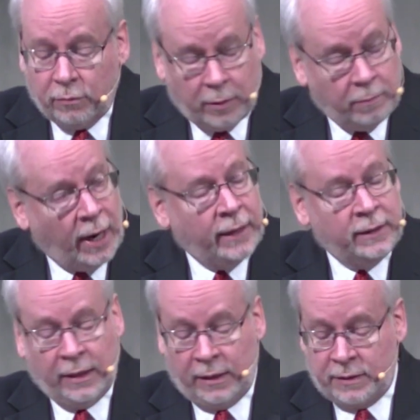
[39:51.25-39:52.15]
remind
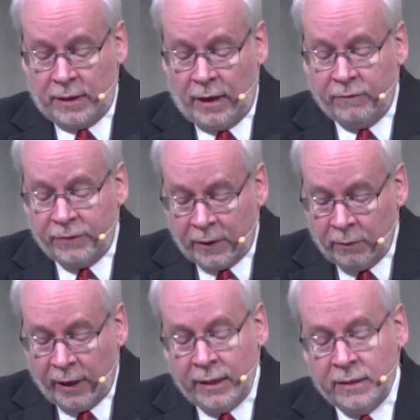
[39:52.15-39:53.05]
us of the
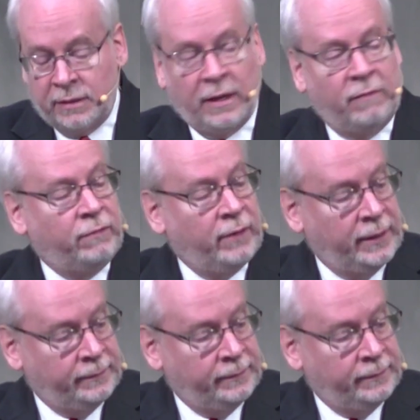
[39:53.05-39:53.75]
greatest suffering,